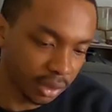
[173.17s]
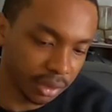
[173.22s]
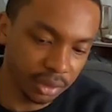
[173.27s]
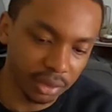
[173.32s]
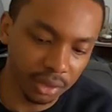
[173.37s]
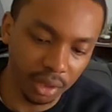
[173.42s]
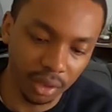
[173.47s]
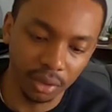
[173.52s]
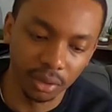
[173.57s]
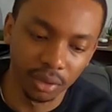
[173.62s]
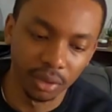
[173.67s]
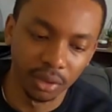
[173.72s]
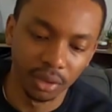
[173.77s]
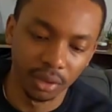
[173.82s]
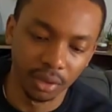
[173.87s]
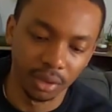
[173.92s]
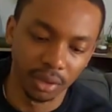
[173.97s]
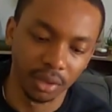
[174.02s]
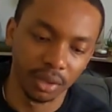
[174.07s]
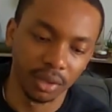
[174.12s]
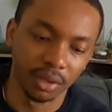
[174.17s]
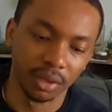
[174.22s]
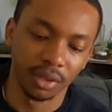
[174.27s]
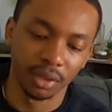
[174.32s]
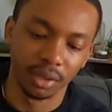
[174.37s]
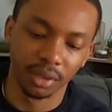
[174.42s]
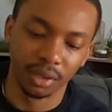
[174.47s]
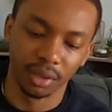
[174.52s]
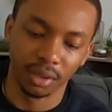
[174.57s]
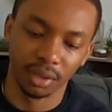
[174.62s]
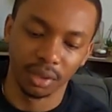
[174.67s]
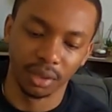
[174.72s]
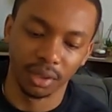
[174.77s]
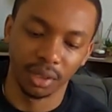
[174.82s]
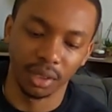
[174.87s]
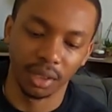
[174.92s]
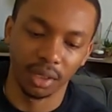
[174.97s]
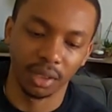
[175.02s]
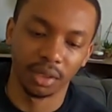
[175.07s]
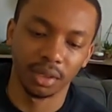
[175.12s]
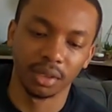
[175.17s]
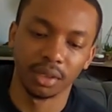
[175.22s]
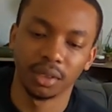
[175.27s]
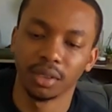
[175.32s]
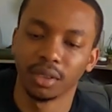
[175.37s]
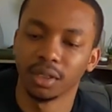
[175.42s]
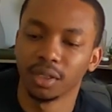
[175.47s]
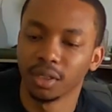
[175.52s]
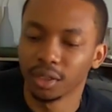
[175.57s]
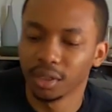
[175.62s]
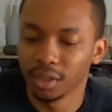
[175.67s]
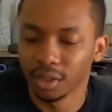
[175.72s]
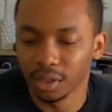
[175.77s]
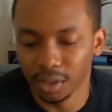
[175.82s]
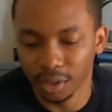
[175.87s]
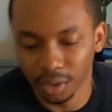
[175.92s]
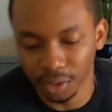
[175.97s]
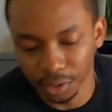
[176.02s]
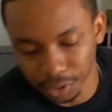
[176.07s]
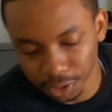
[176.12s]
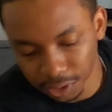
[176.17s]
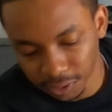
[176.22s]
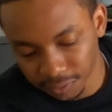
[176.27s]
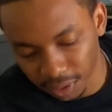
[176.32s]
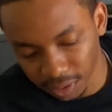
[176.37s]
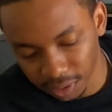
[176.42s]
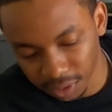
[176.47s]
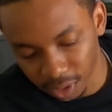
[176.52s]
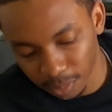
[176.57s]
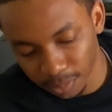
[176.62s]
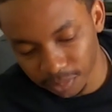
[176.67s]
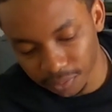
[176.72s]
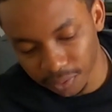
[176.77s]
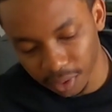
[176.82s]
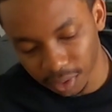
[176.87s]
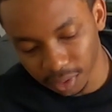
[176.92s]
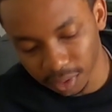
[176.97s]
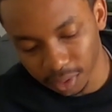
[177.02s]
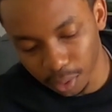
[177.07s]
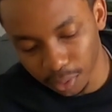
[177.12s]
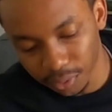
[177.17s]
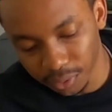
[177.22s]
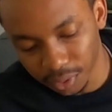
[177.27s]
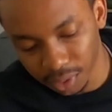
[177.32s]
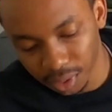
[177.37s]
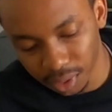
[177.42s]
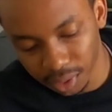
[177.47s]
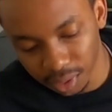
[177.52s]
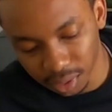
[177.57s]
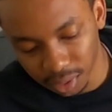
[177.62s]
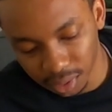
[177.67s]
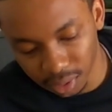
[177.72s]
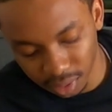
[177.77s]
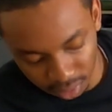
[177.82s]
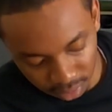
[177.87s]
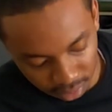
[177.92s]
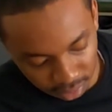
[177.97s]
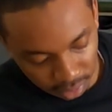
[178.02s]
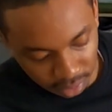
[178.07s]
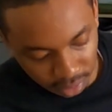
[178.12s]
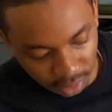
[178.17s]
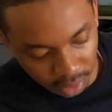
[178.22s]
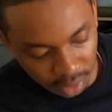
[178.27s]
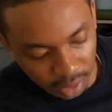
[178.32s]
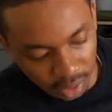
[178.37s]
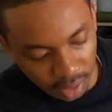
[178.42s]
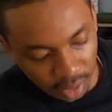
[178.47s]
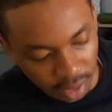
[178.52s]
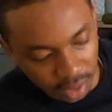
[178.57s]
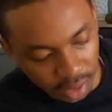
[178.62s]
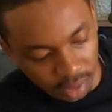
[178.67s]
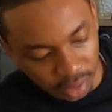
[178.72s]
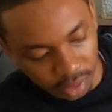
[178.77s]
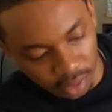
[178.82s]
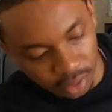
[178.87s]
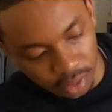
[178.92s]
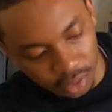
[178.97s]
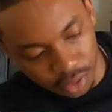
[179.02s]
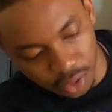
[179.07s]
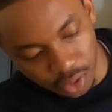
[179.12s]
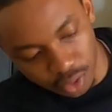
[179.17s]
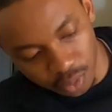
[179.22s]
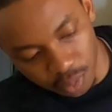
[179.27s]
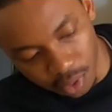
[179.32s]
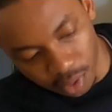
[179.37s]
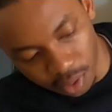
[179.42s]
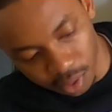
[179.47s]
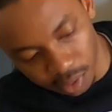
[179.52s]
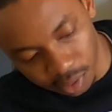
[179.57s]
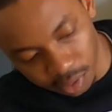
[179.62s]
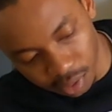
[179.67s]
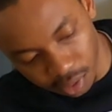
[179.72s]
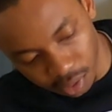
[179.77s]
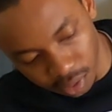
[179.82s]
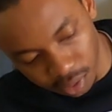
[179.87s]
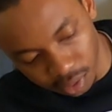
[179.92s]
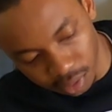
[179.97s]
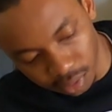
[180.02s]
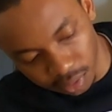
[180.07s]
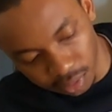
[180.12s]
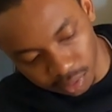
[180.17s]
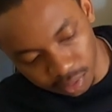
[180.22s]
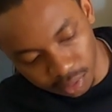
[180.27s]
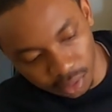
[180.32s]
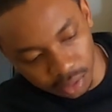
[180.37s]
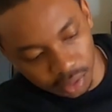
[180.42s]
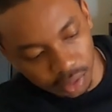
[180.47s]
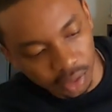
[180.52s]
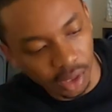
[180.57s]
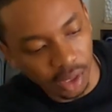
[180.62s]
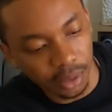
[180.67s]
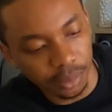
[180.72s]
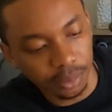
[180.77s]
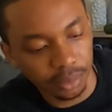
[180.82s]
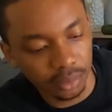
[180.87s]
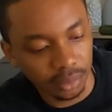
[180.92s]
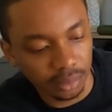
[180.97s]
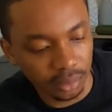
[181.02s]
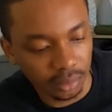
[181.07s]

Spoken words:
So, yeah, huge vent up front over here. Two more on top.